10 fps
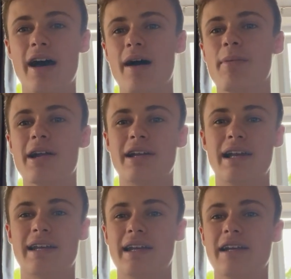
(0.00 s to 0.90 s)
by
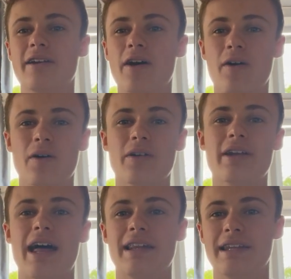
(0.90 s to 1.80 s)
clicking on
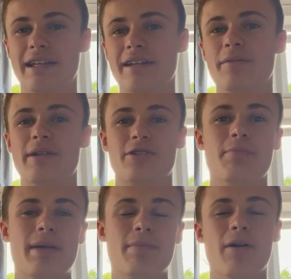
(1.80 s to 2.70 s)
that link, which will
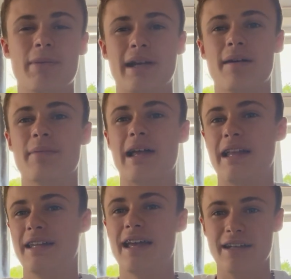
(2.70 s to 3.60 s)
be popping up at
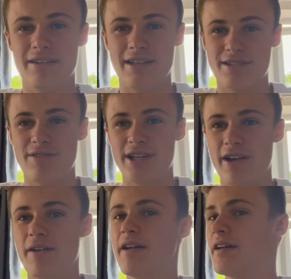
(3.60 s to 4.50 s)
the end of this video.
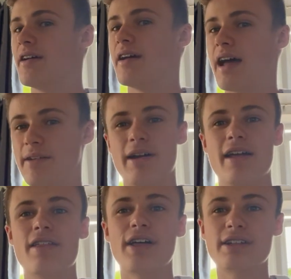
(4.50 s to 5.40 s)
Anyway,
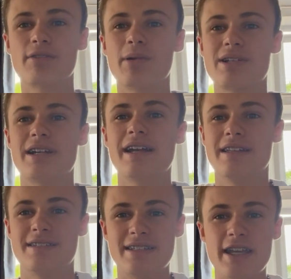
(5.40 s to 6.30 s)
thanks for watching and
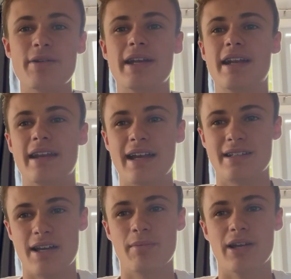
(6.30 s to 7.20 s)
see you in the next
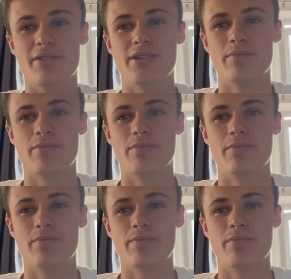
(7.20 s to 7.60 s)
upload.